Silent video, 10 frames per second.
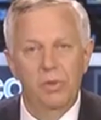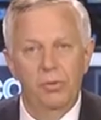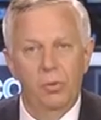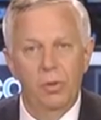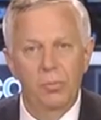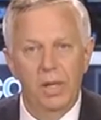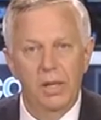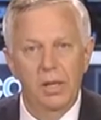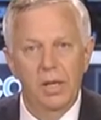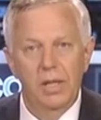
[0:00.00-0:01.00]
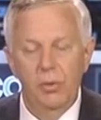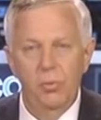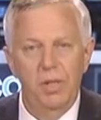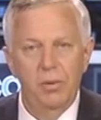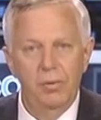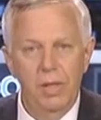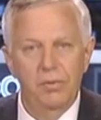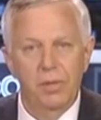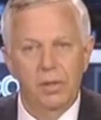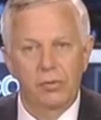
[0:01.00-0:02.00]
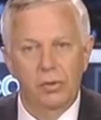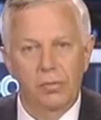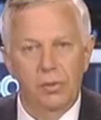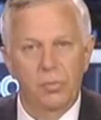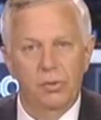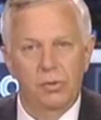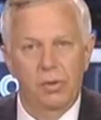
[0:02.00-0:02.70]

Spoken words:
up into Albany, there would be no need for the Conservative